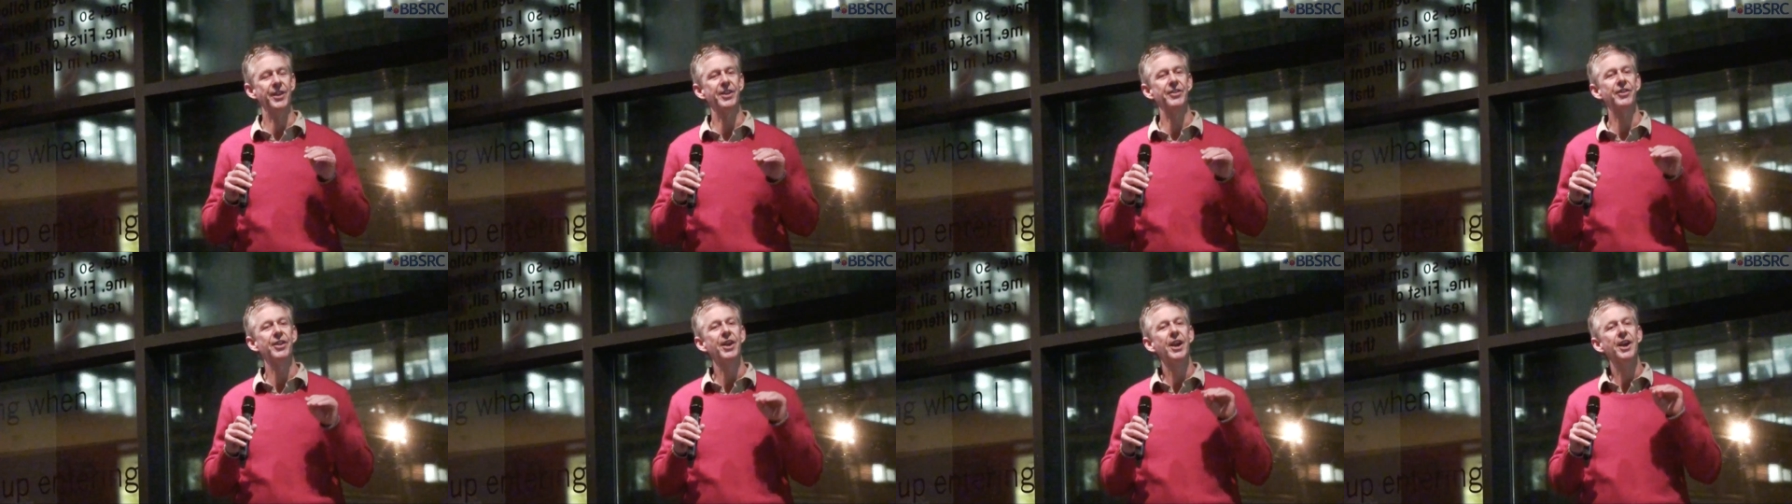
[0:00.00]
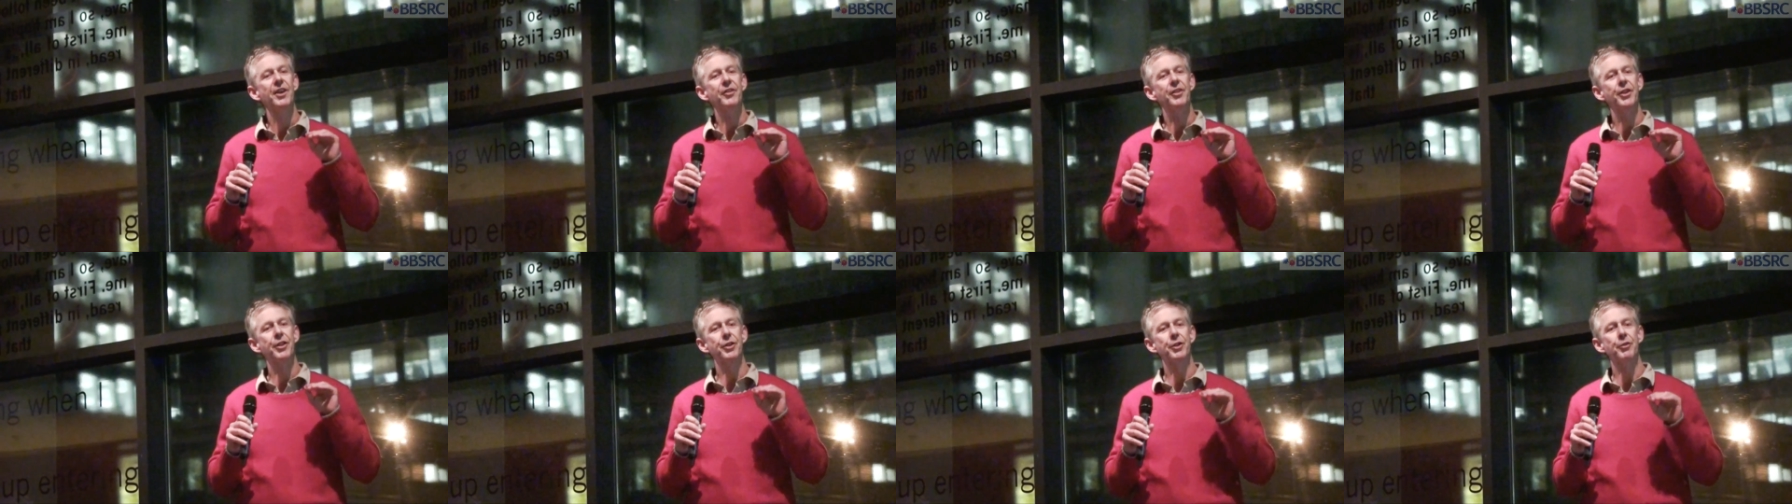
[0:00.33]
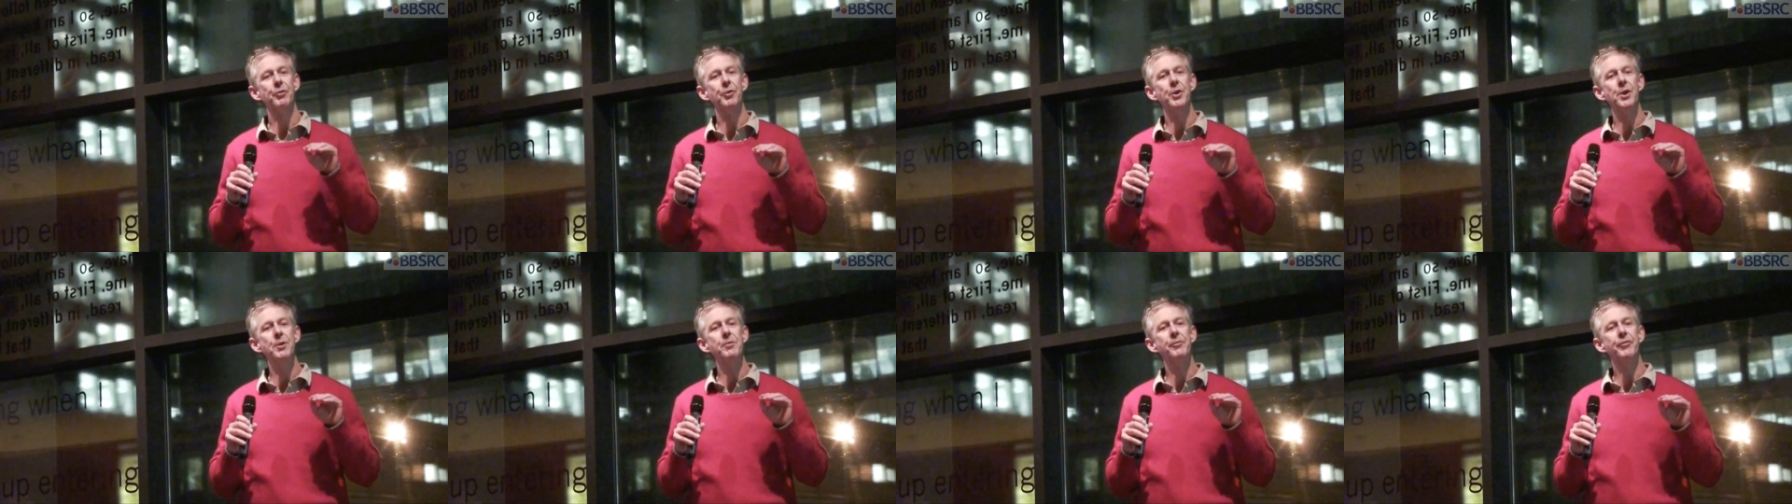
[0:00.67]
this, that the
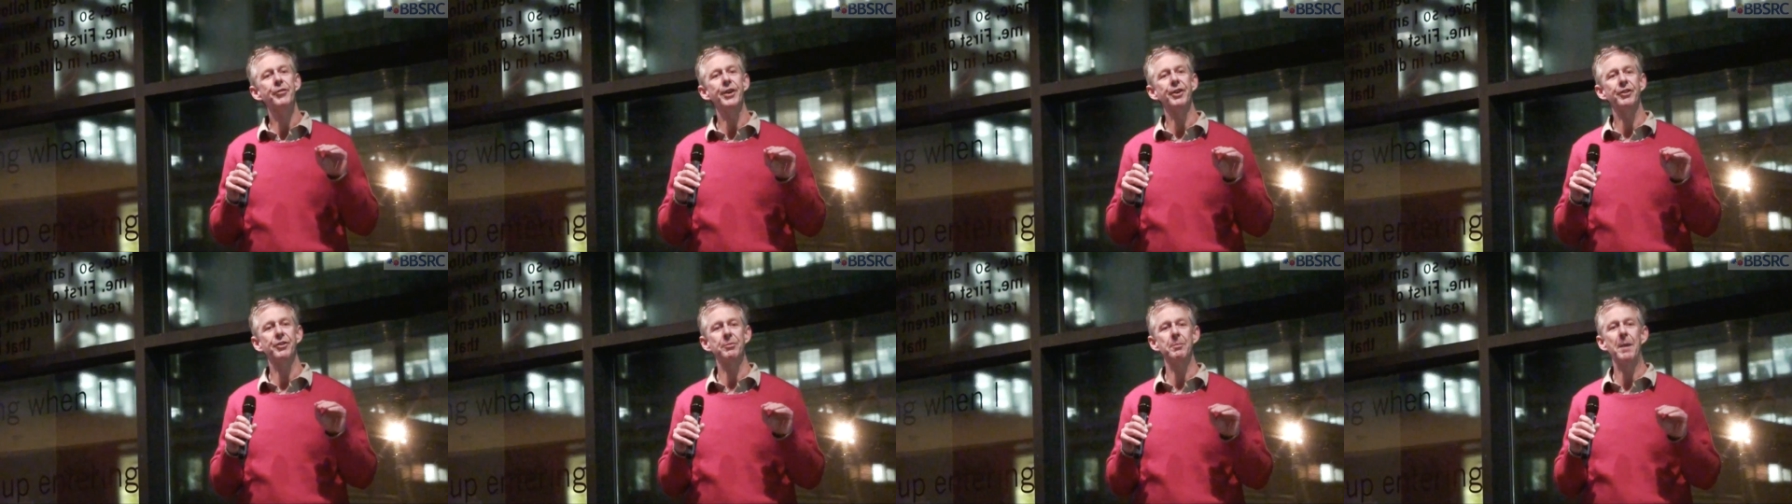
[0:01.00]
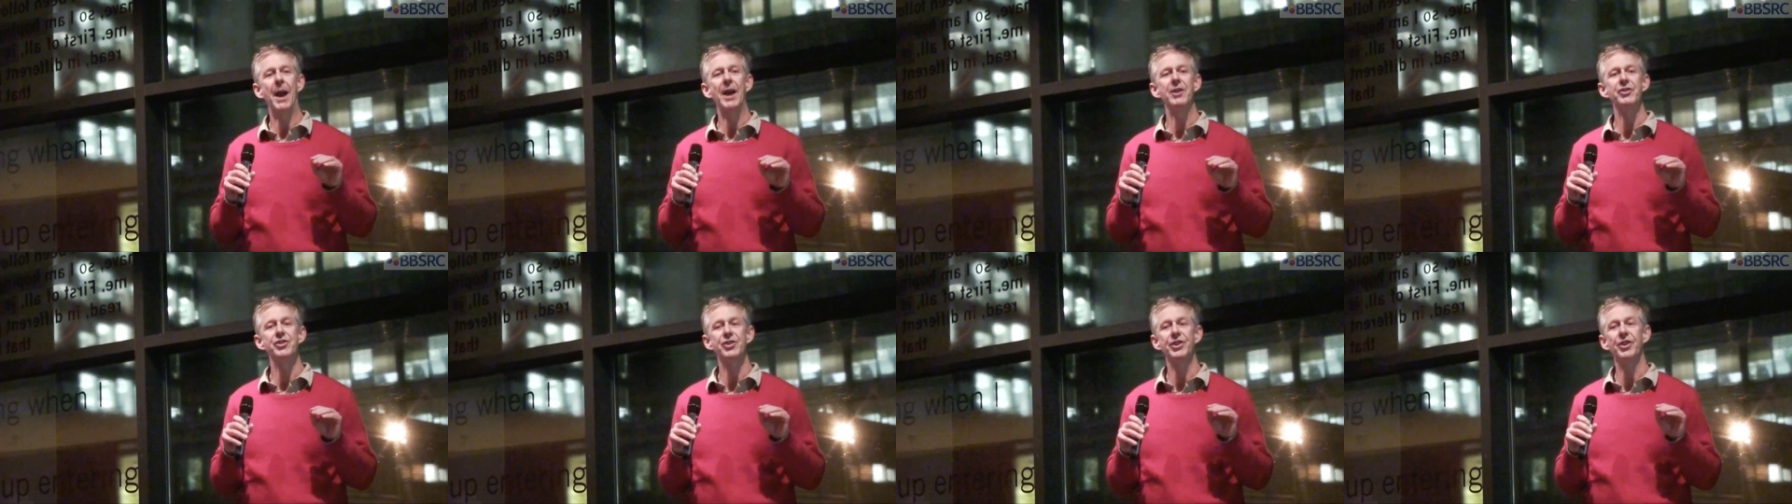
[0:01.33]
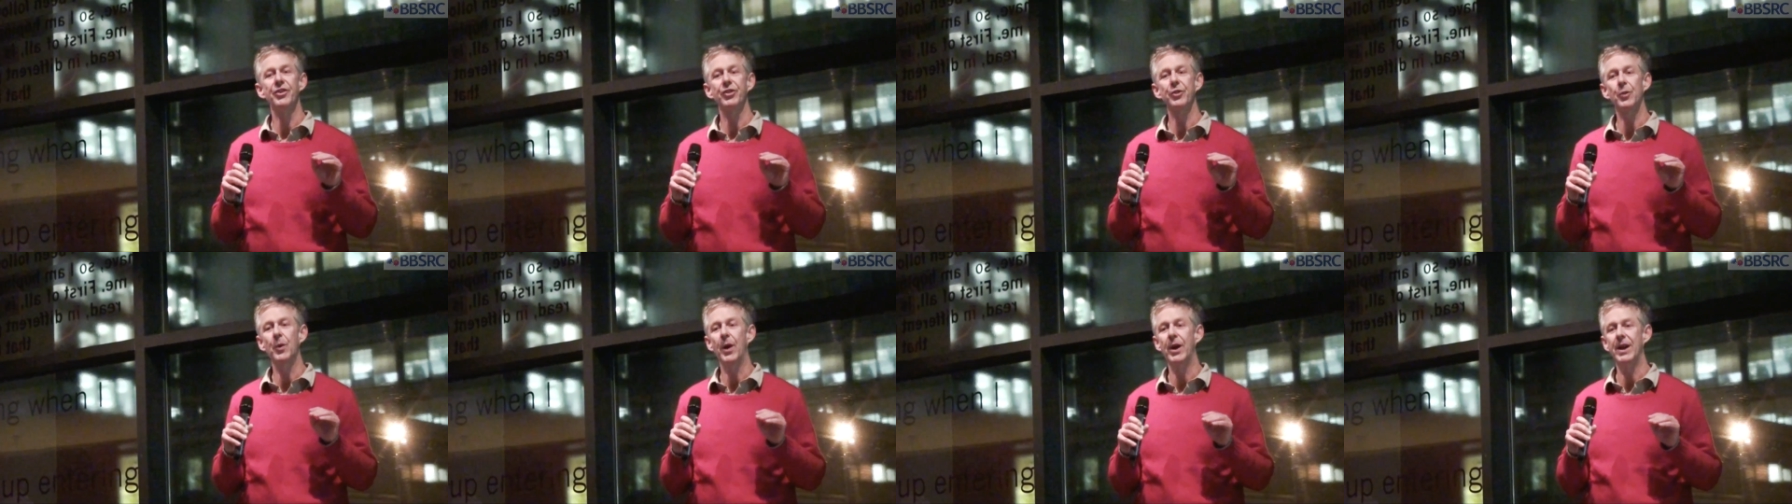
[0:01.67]
room for expansion
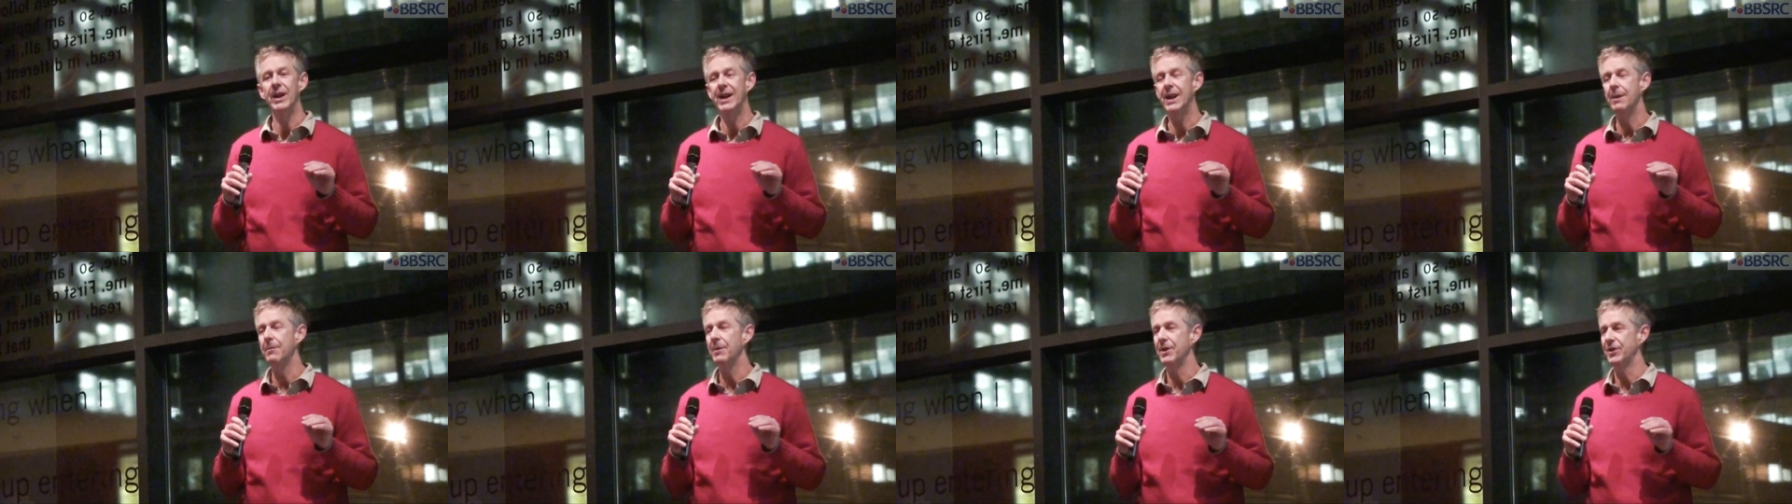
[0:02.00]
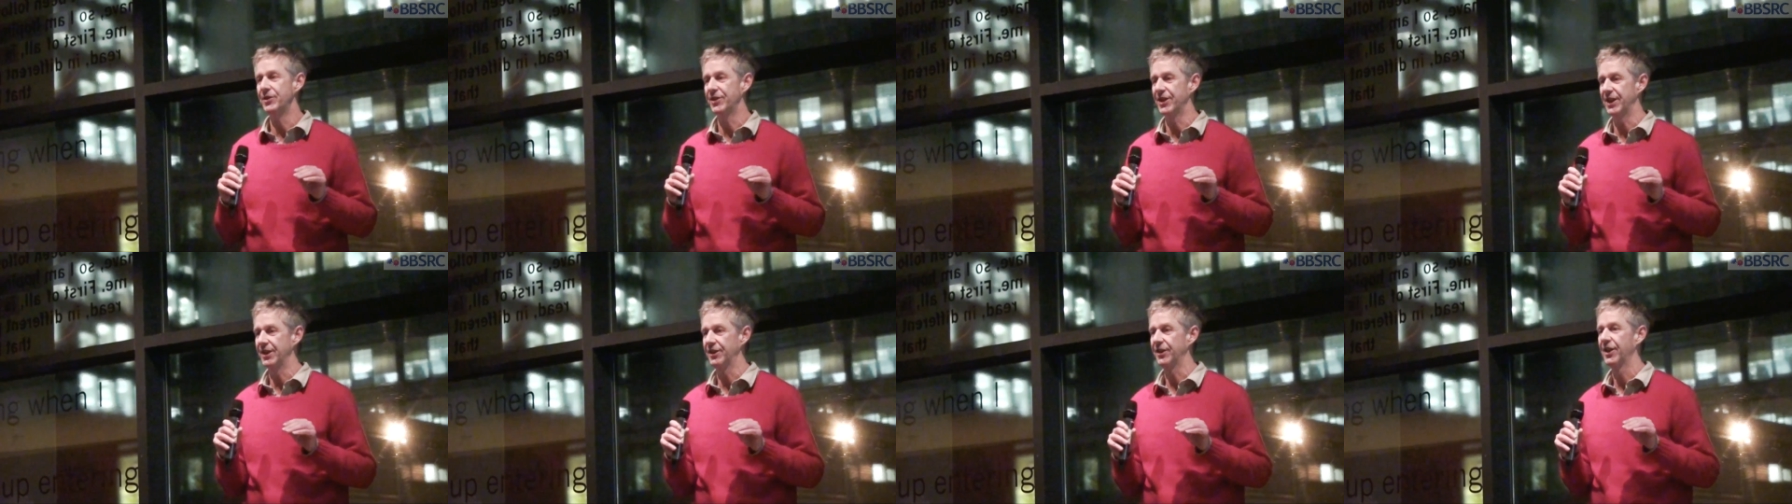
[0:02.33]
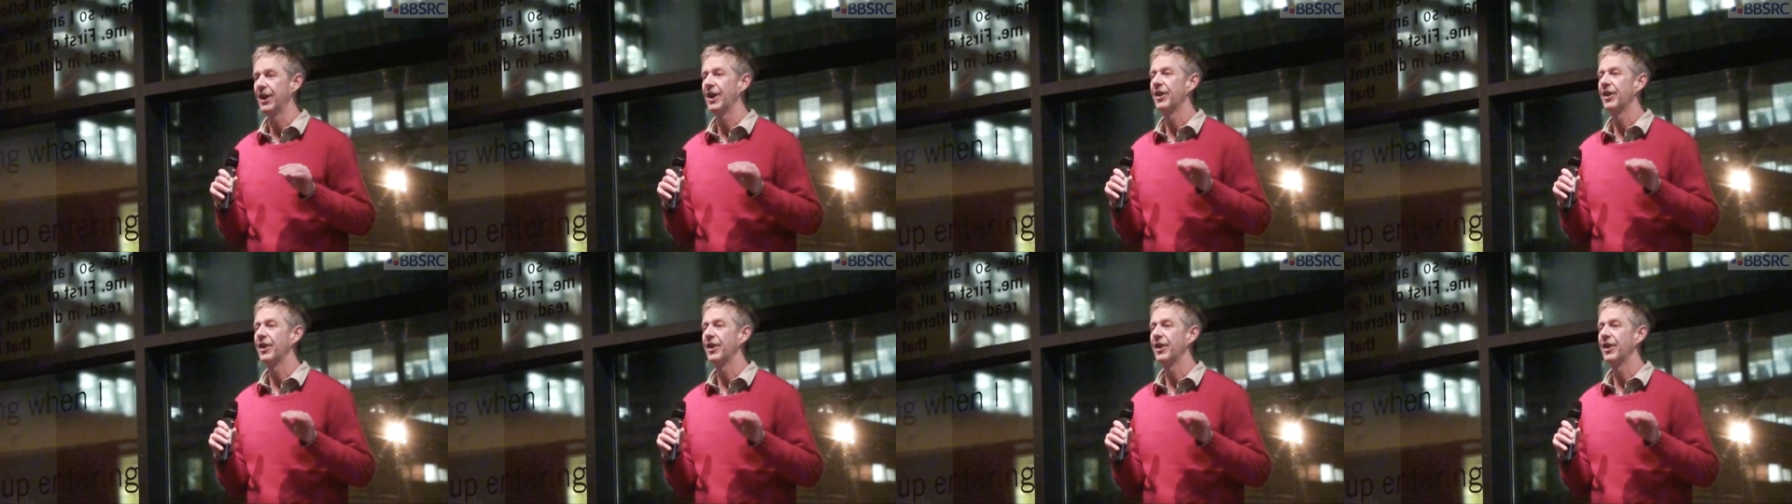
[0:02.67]
is quite limited,